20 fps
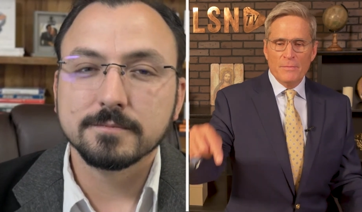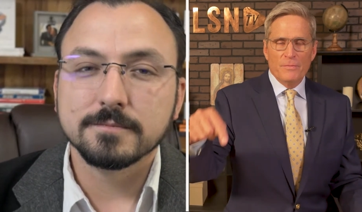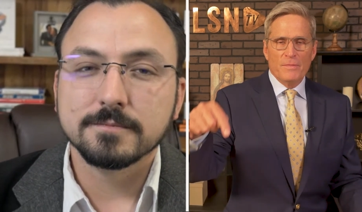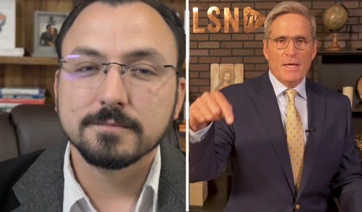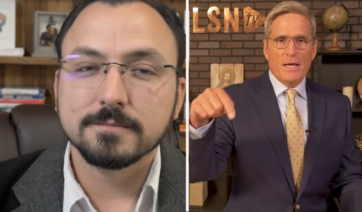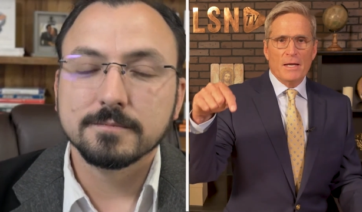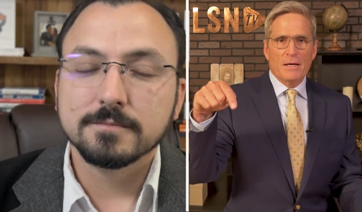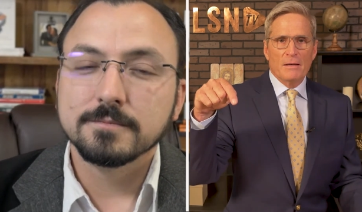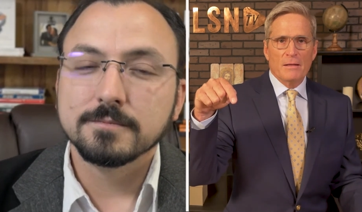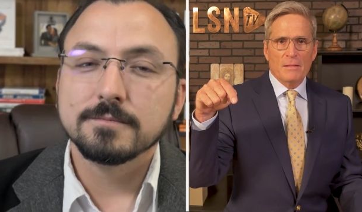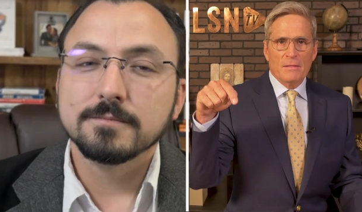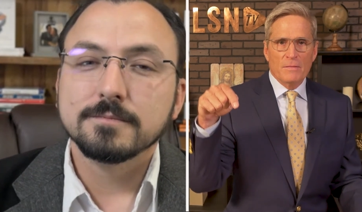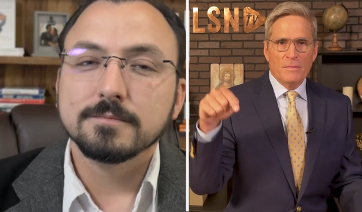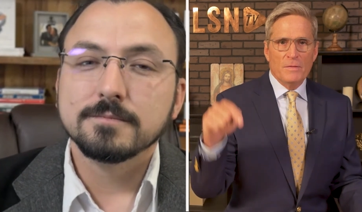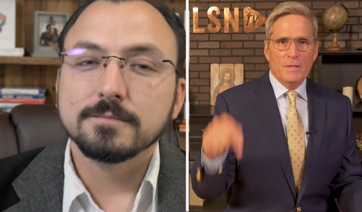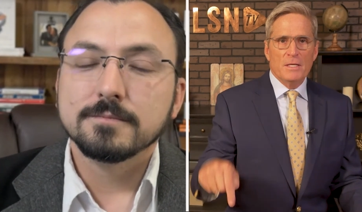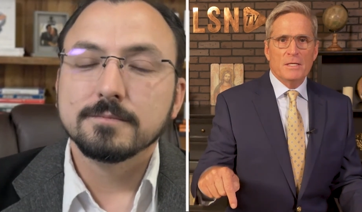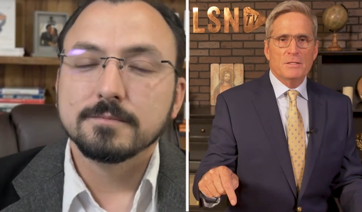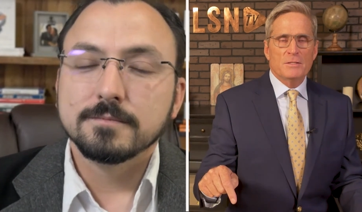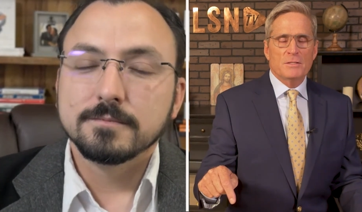Speaker 1: that
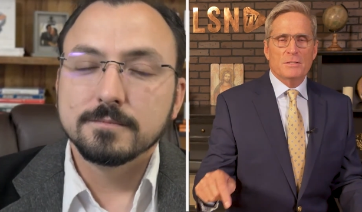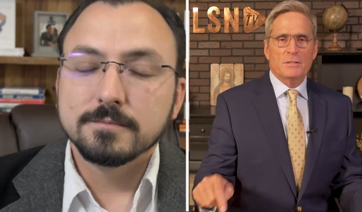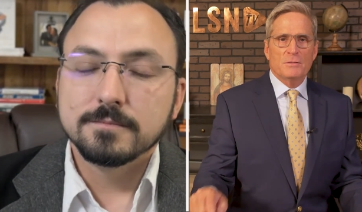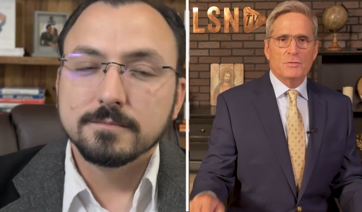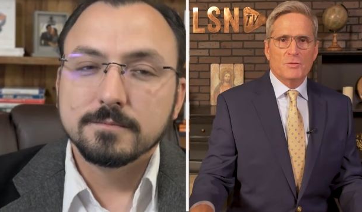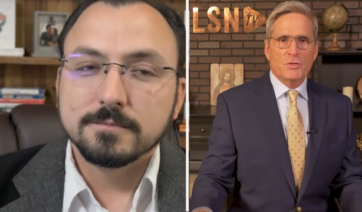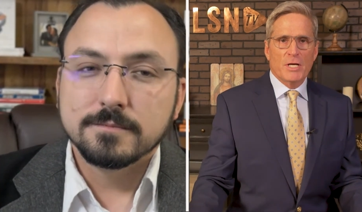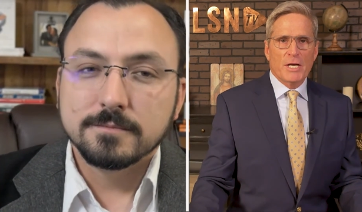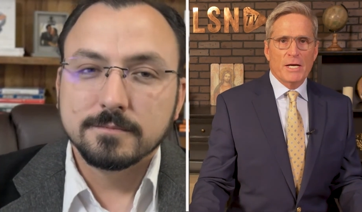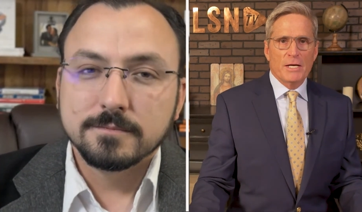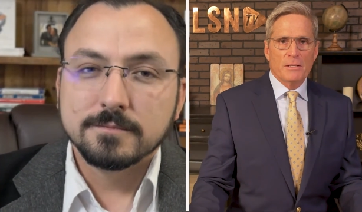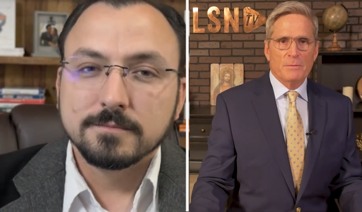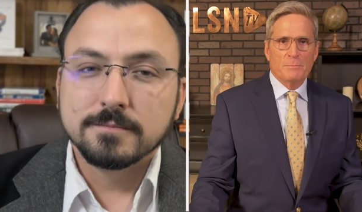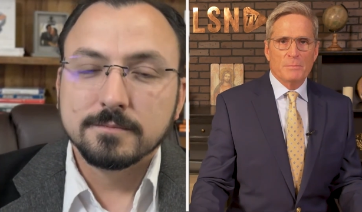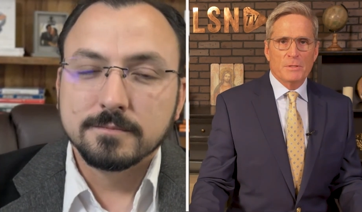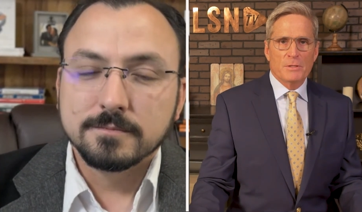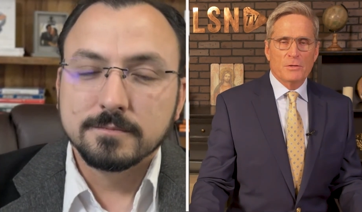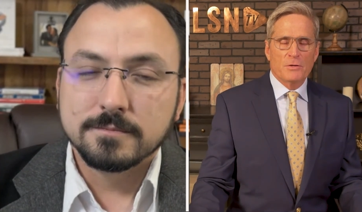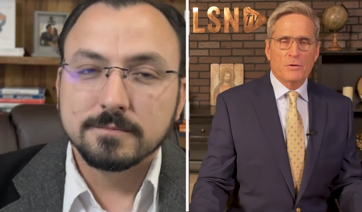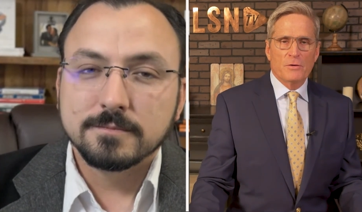this child
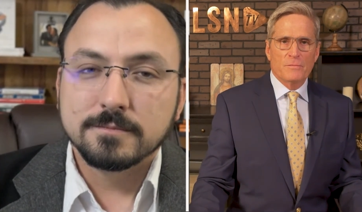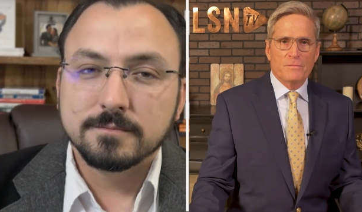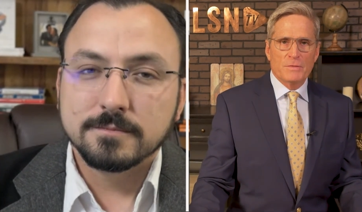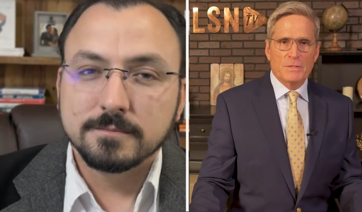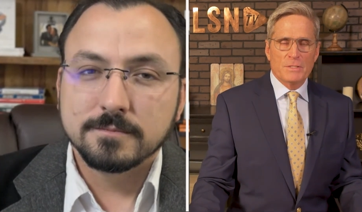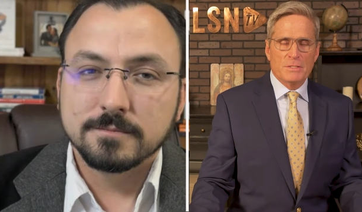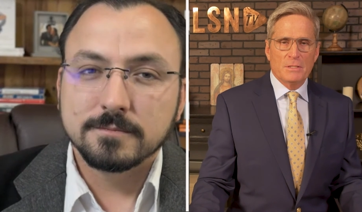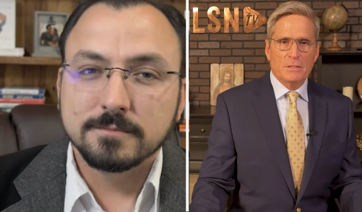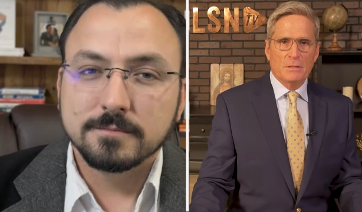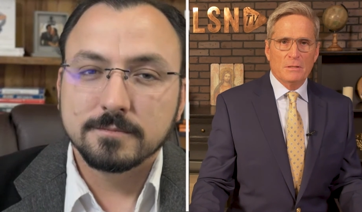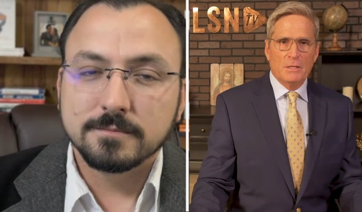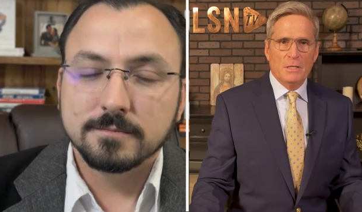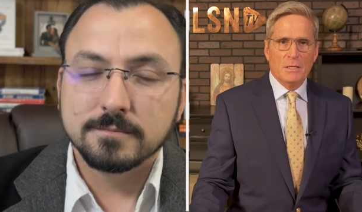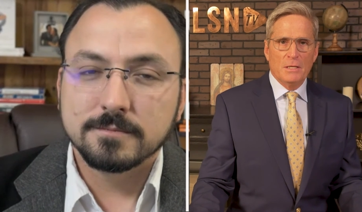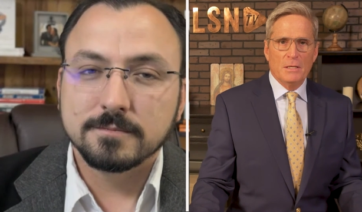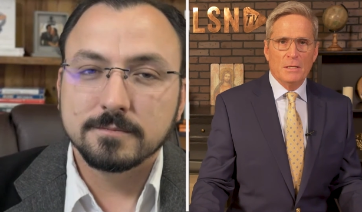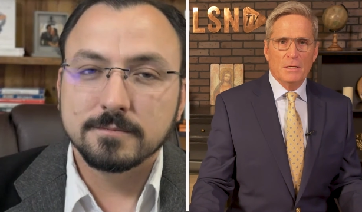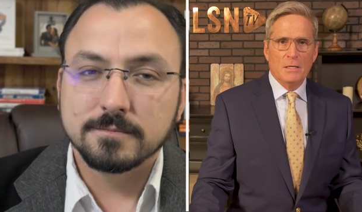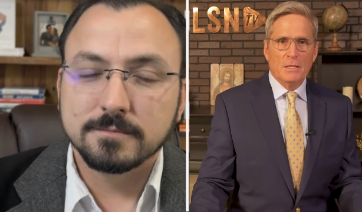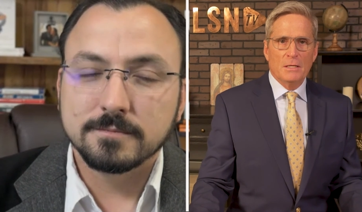murder
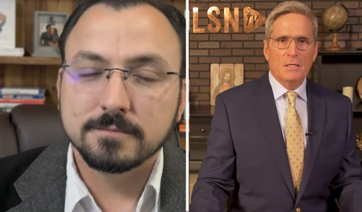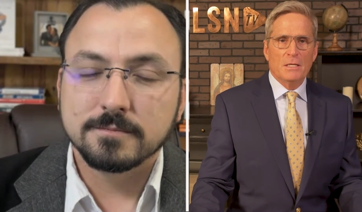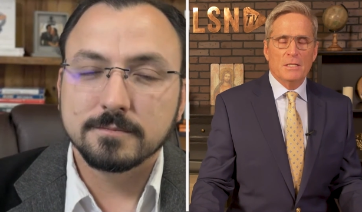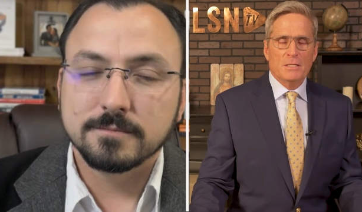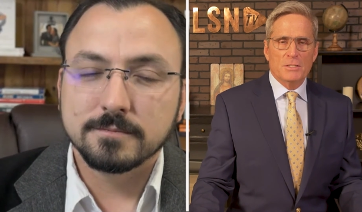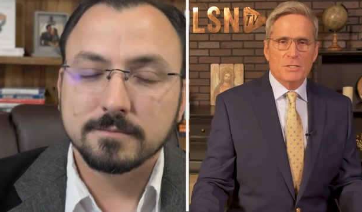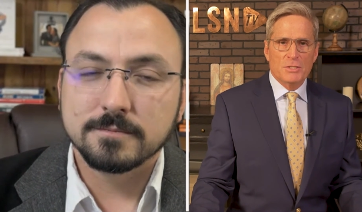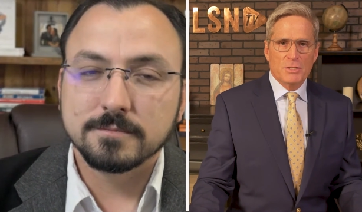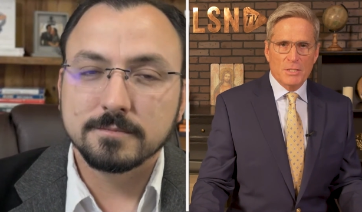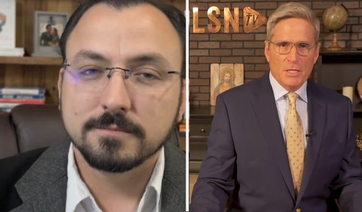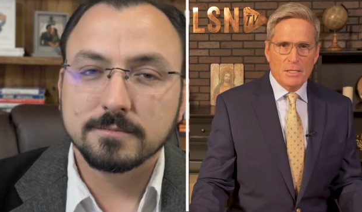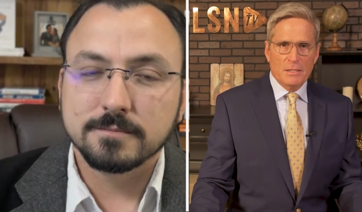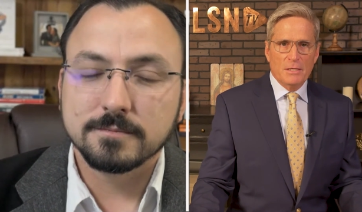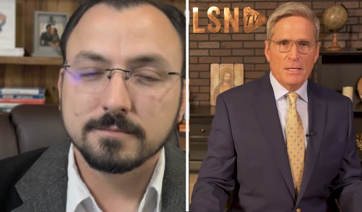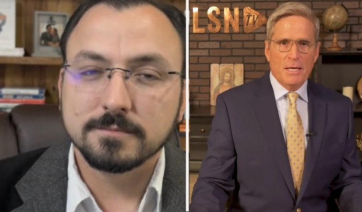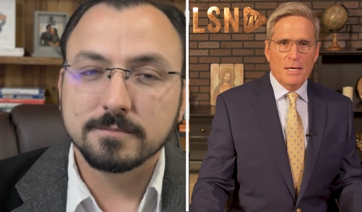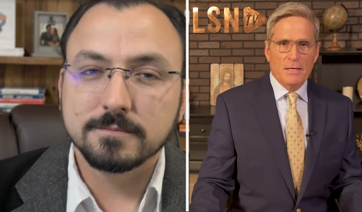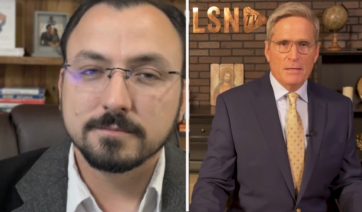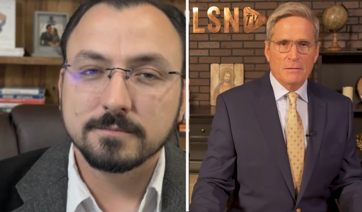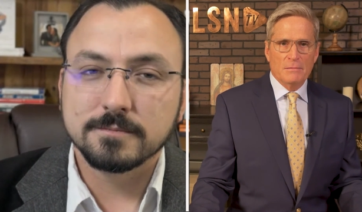facility gets shut
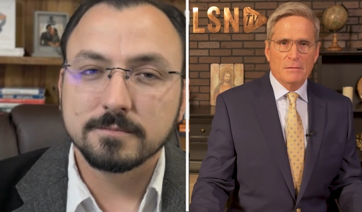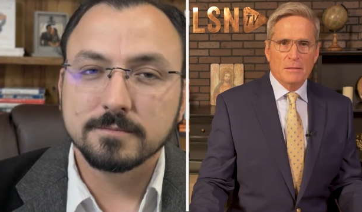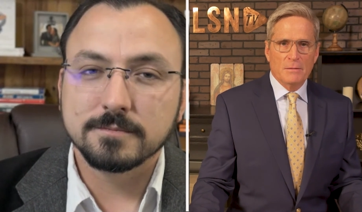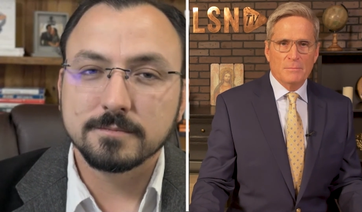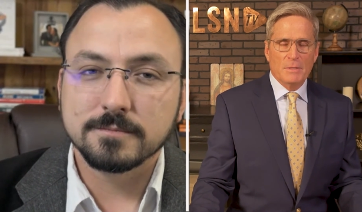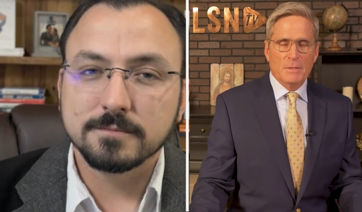down. I